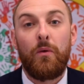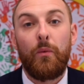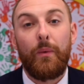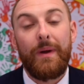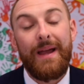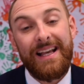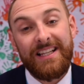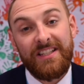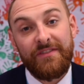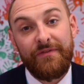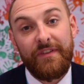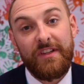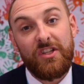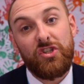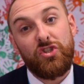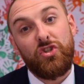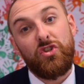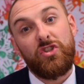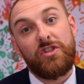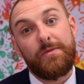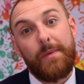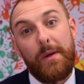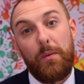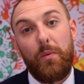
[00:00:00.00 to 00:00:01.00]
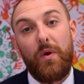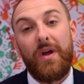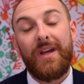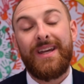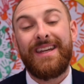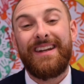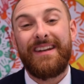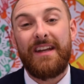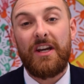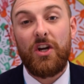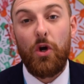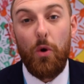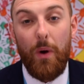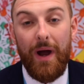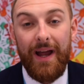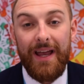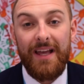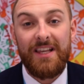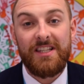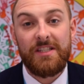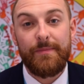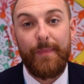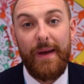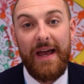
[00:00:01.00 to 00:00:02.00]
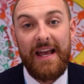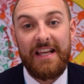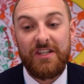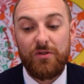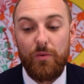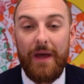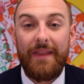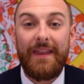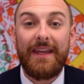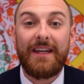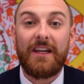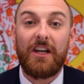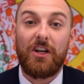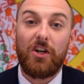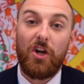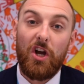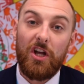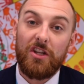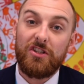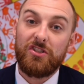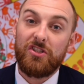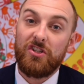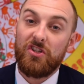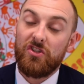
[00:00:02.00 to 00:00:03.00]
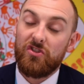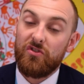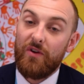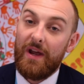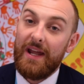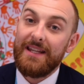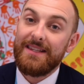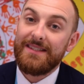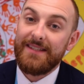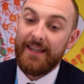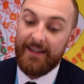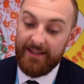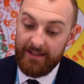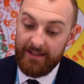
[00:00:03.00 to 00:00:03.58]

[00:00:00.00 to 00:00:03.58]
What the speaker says: We ask for the students to be working in a quiet space where they can concentrate.